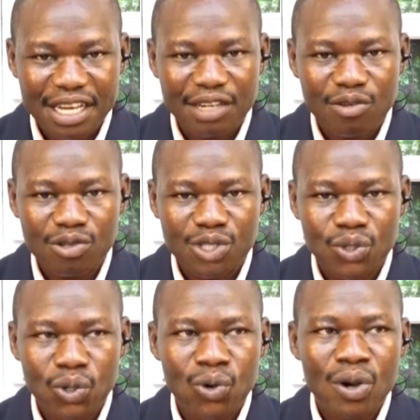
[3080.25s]
and
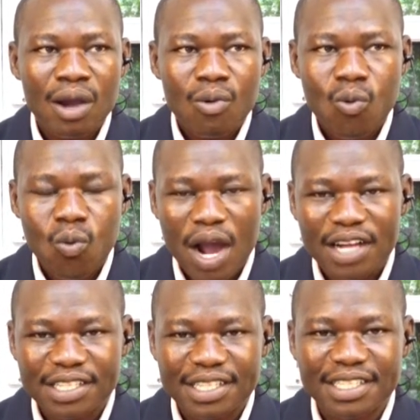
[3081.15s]
also
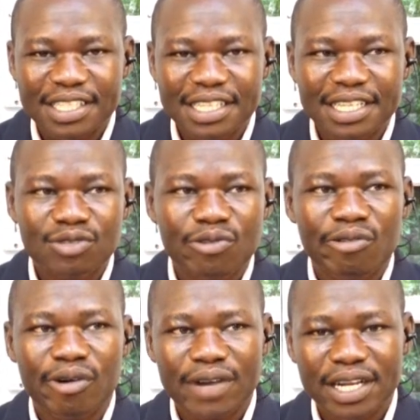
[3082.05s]
what needed
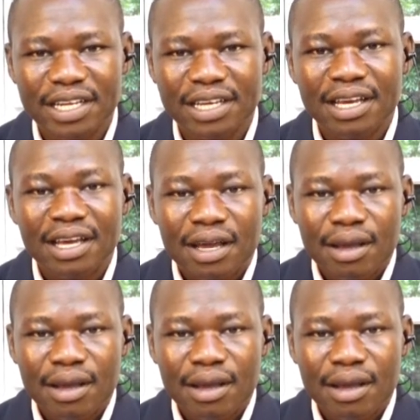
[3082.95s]
to really